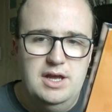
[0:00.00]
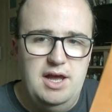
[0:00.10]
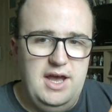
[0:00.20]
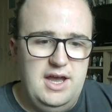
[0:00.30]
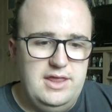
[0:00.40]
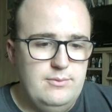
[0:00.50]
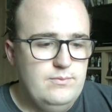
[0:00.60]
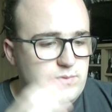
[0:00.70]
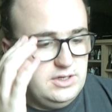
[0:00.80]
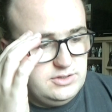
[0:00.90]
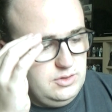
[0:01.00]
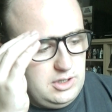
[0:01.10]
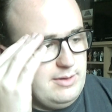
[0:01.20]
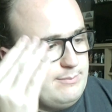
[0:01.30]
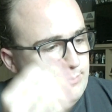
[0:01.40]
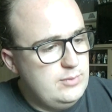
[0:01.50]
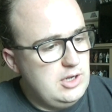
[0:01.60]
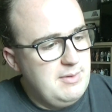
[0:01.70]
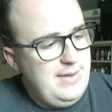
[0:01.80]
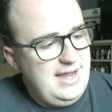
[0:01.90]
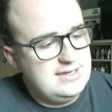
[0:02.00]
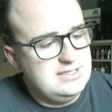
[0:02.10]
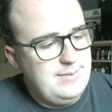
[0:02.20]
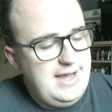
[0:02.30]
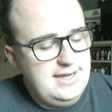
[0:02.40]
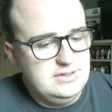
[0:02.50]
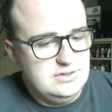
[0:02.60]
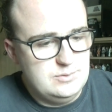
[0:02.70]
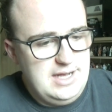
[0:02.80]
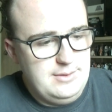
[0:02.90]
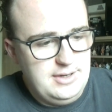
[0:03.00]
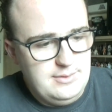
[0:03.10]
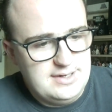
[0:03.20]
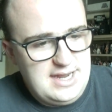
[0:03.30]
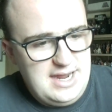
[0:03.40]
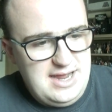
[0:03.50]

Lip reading: They used to do comic packs in the past as well, where you'd